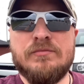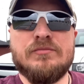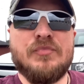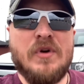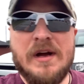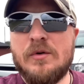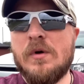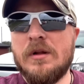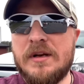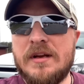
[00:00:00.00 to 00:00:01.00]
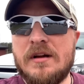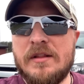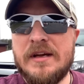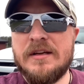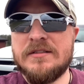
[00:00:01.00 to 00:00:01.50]
ride quality, and
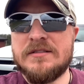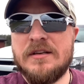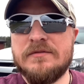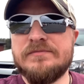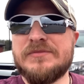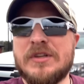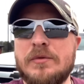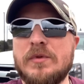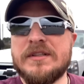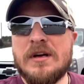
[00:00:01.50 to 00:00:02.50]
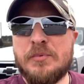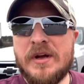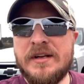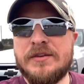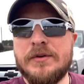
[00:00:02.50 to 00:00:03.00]
all that good stuff. So let's hop
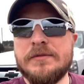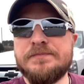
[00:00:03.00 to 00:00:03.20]
right into it.